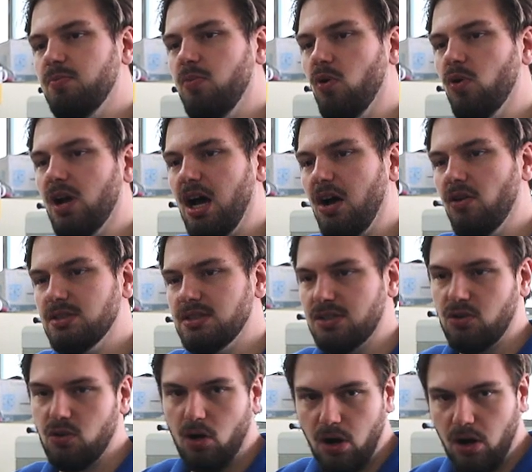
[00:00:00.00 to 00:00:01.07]
pull out the
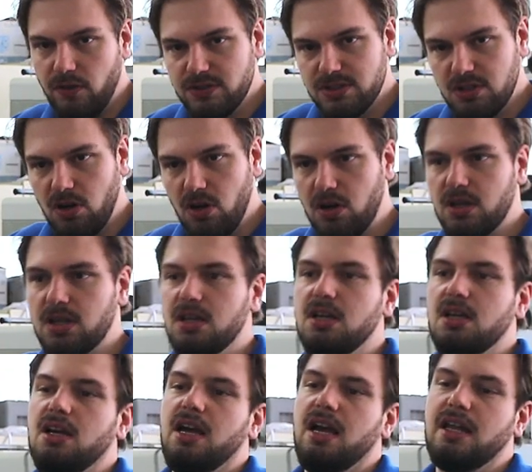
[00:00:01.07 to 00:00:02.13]
core of the lock
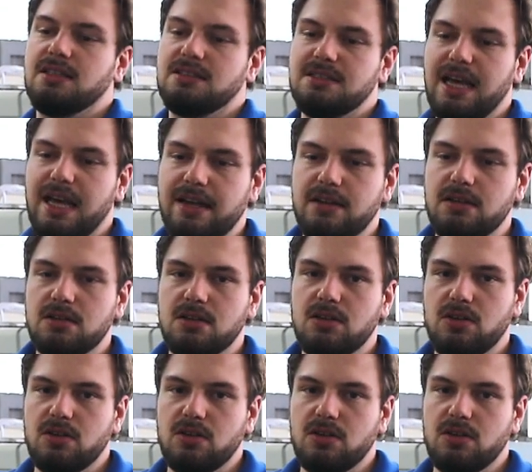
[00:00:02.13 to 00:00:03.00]
and then